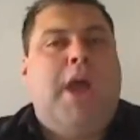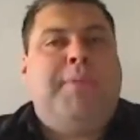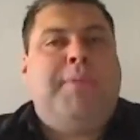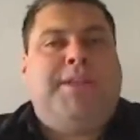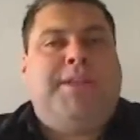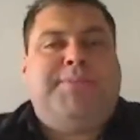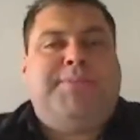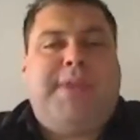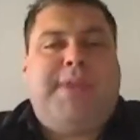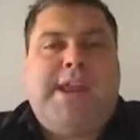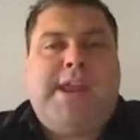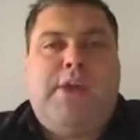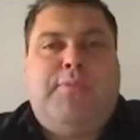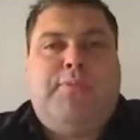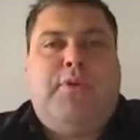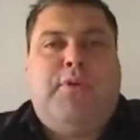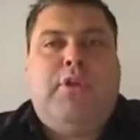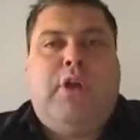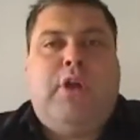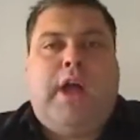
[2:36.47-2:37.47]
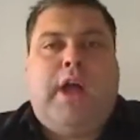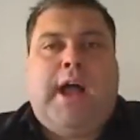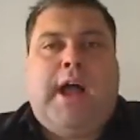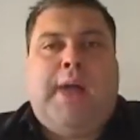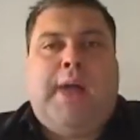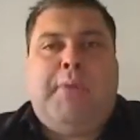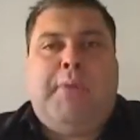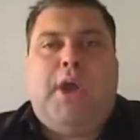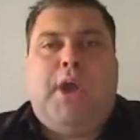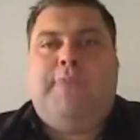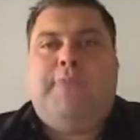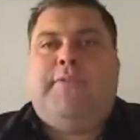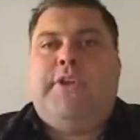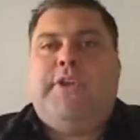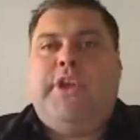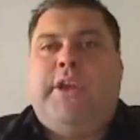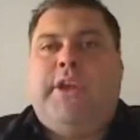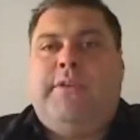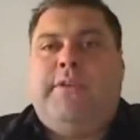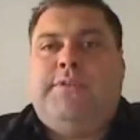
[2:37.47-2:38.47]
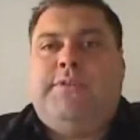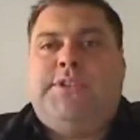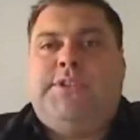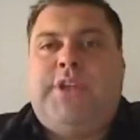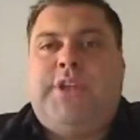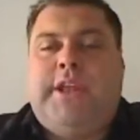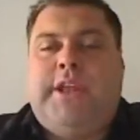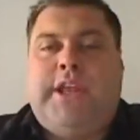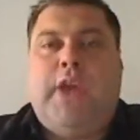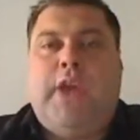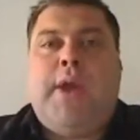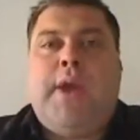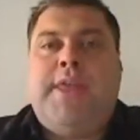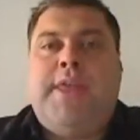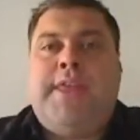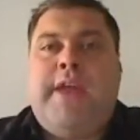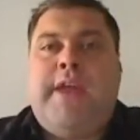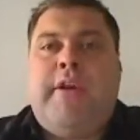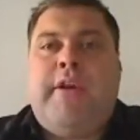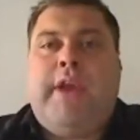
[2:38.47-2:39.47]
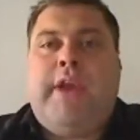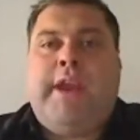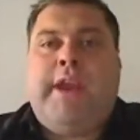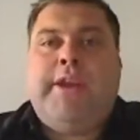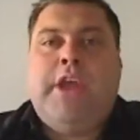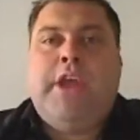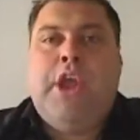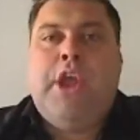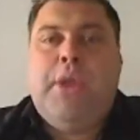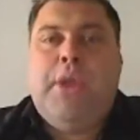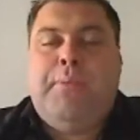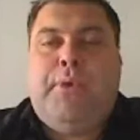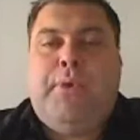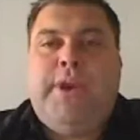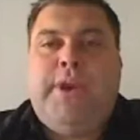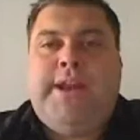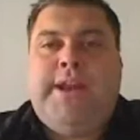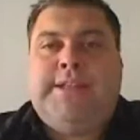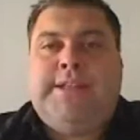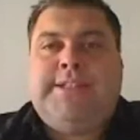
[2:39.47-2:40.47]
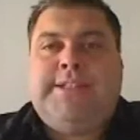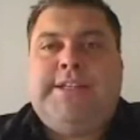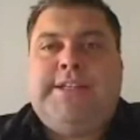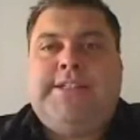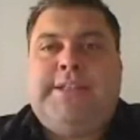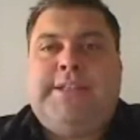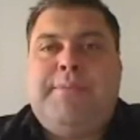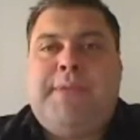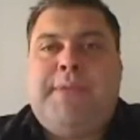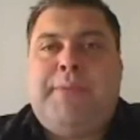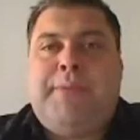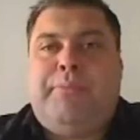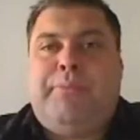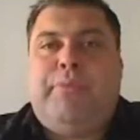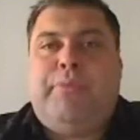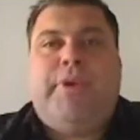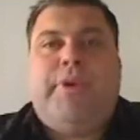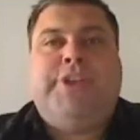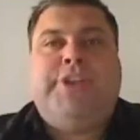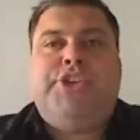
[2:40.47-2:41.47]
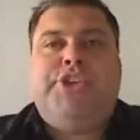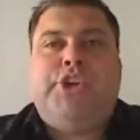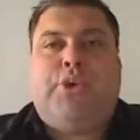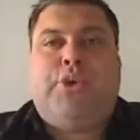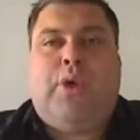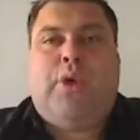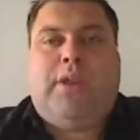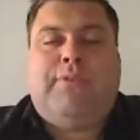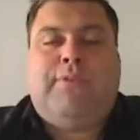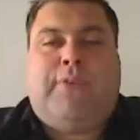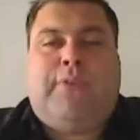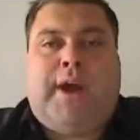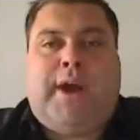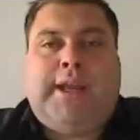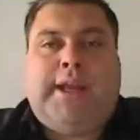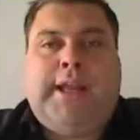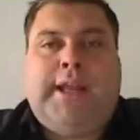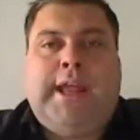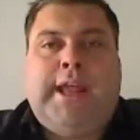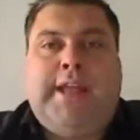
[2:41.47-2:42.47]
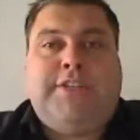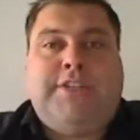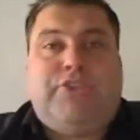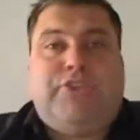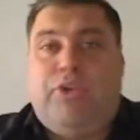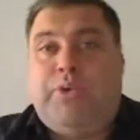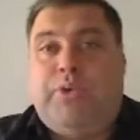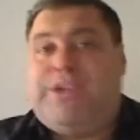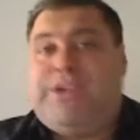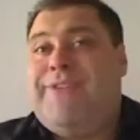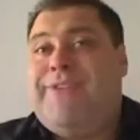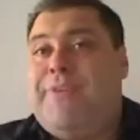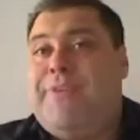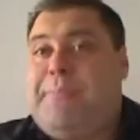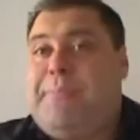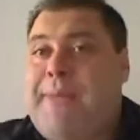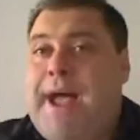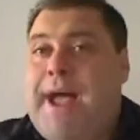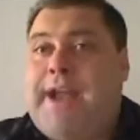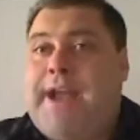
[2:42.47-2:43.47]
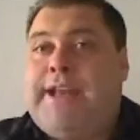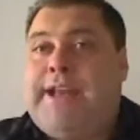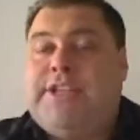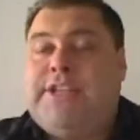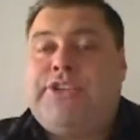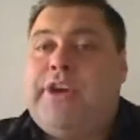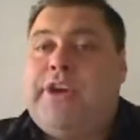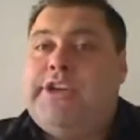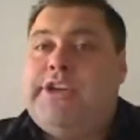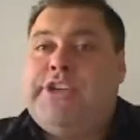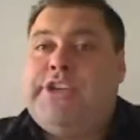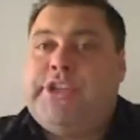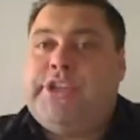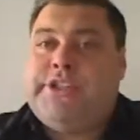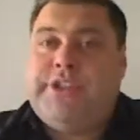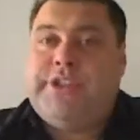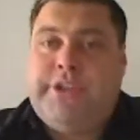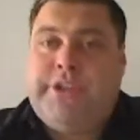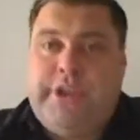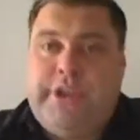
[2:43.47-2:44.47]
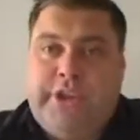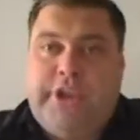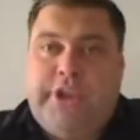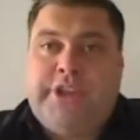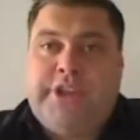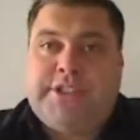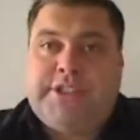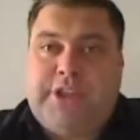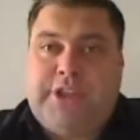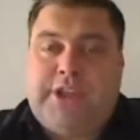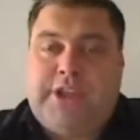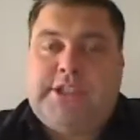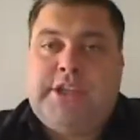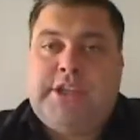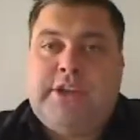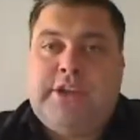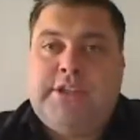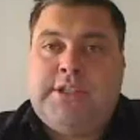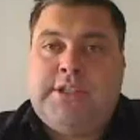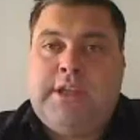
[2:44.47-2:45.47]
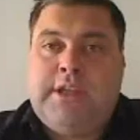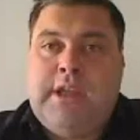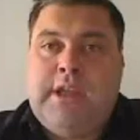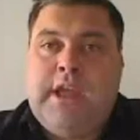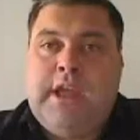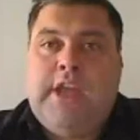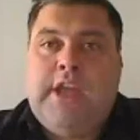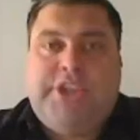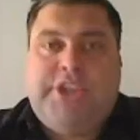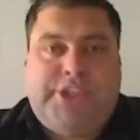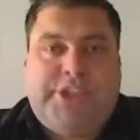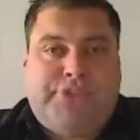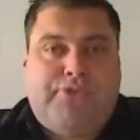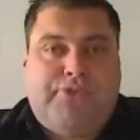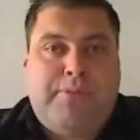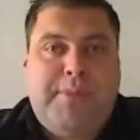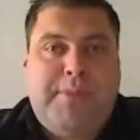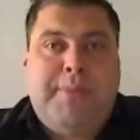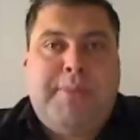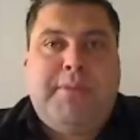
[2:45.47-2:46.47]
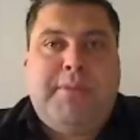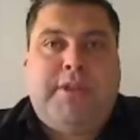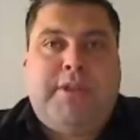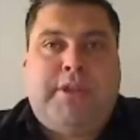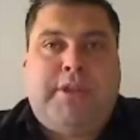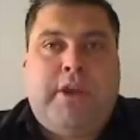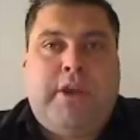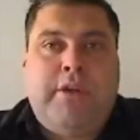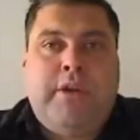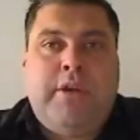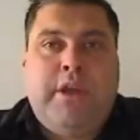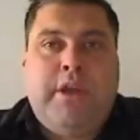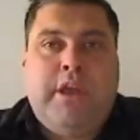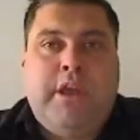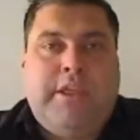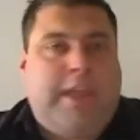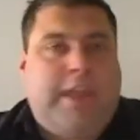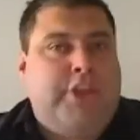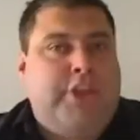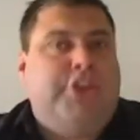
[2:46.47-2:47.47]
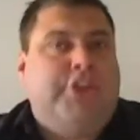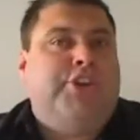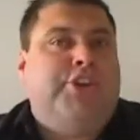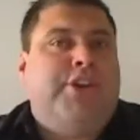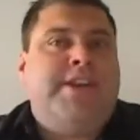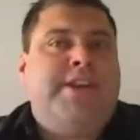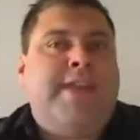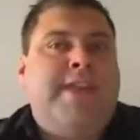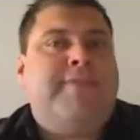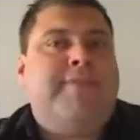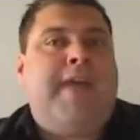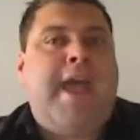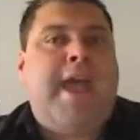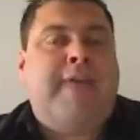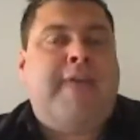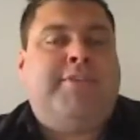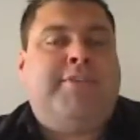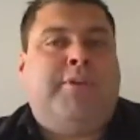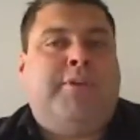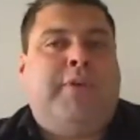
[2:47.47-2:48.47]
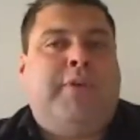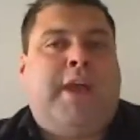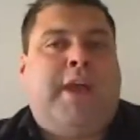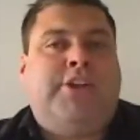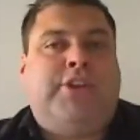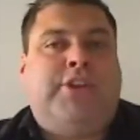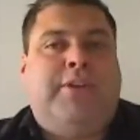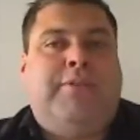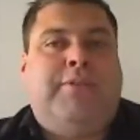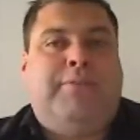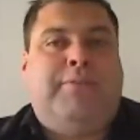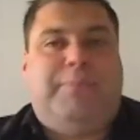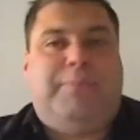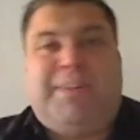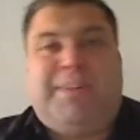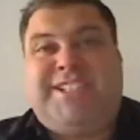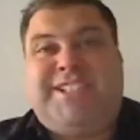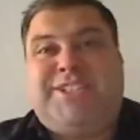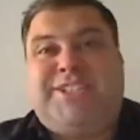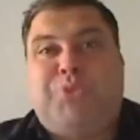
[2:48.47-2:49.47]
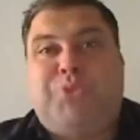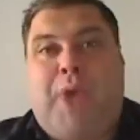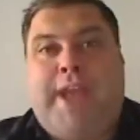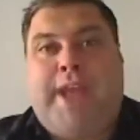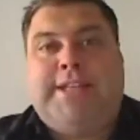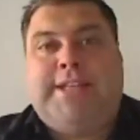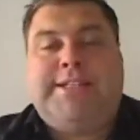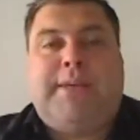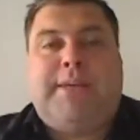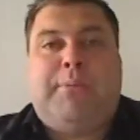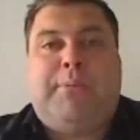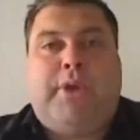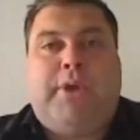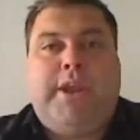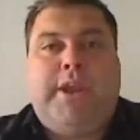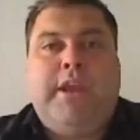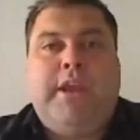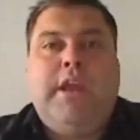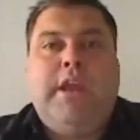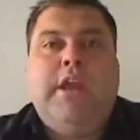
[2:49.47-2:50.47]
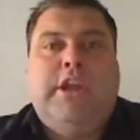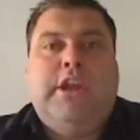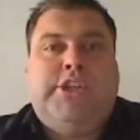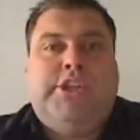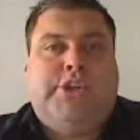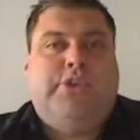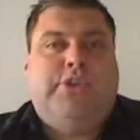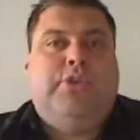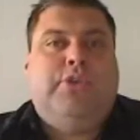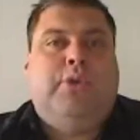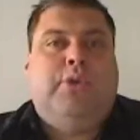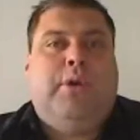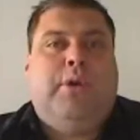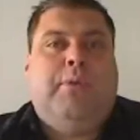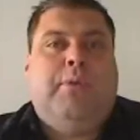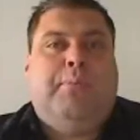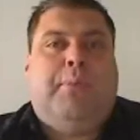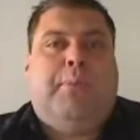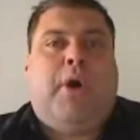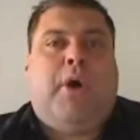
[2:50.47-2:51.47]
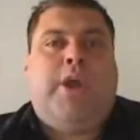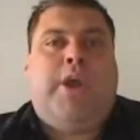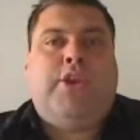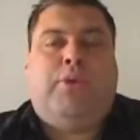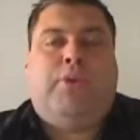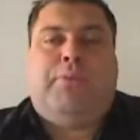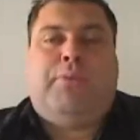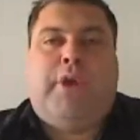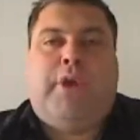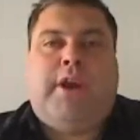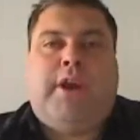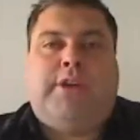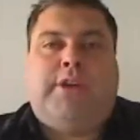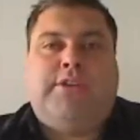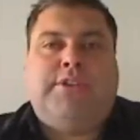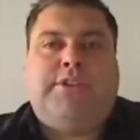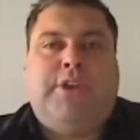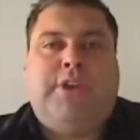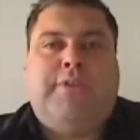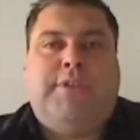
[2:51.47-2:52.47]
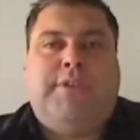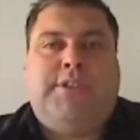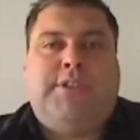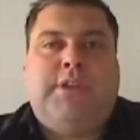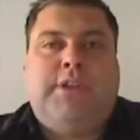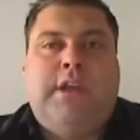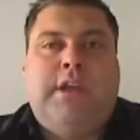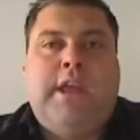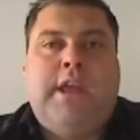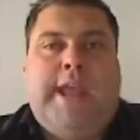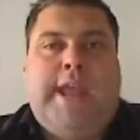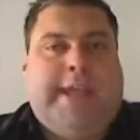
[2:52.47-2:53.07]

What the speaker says: Hope that's been helpful. Hopefully you can certainly go out there and put in a system that brings you qualified leads through whichever marketing strategies you decide to use. Just remember though, that you should never have to actually persuade somebody to buy your product or service.